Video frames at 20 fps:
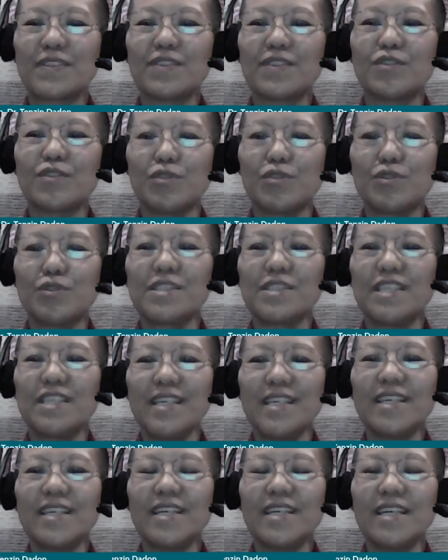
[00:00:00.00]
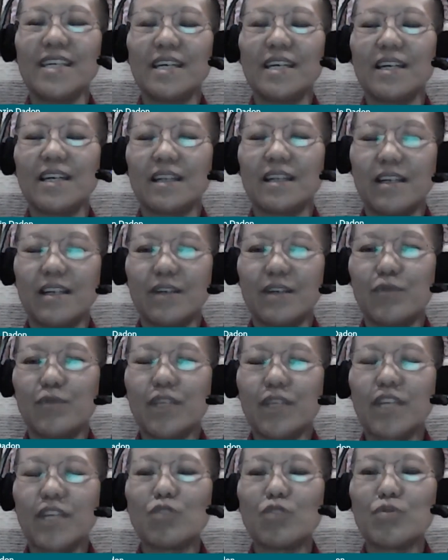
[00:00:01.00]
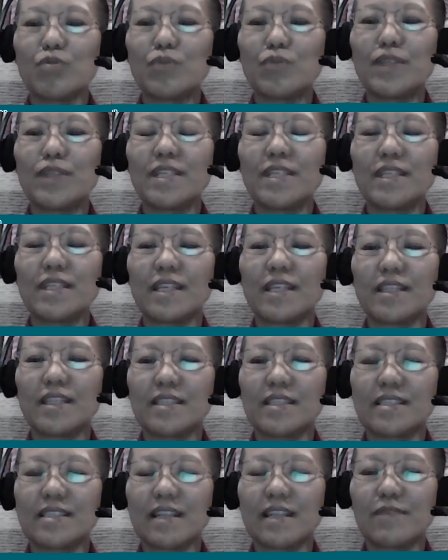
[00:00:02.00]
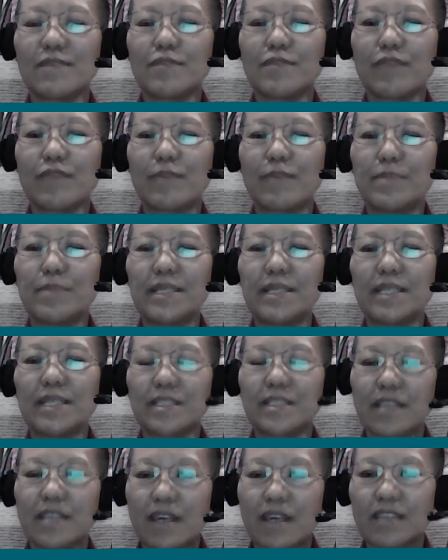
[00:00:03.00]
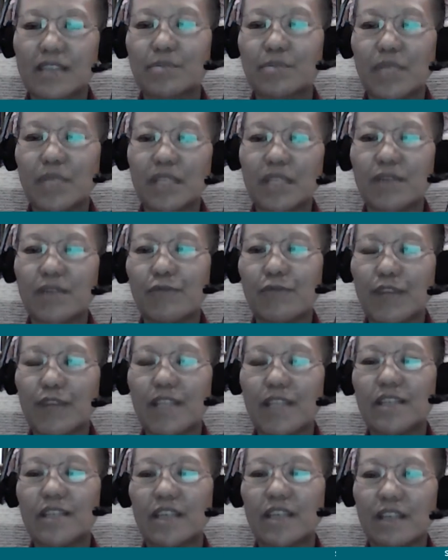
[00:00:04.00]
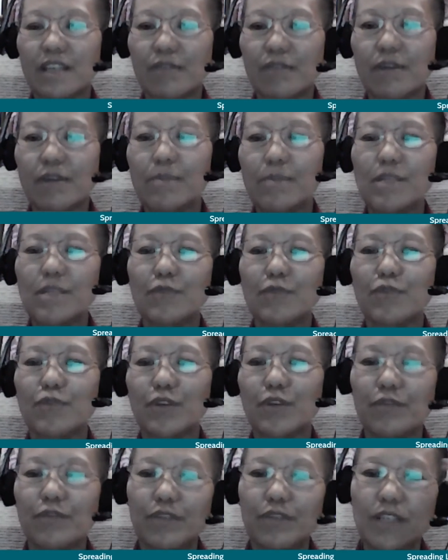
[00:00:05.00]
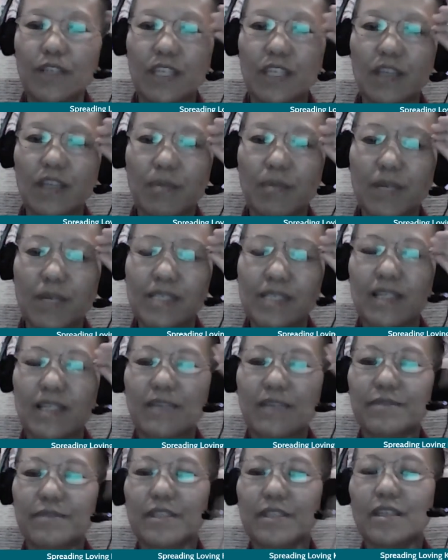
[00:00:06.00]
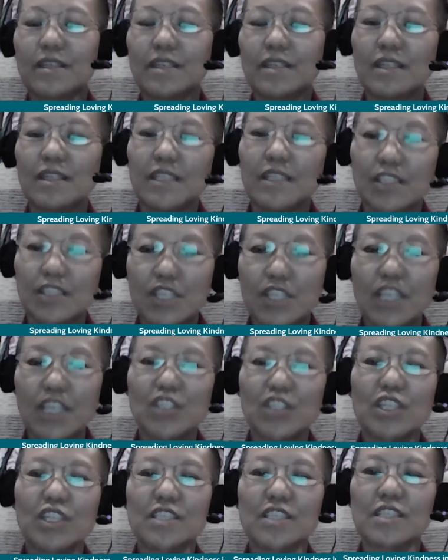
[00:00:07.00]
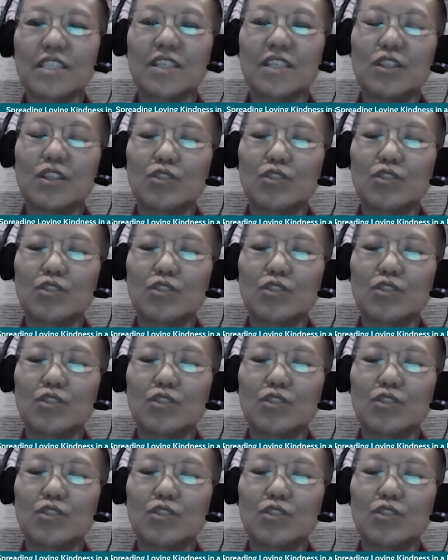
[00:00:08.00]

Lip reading: So you see, we cannot predict that this life's family has been a friend and a family forever in the past lives. It changes.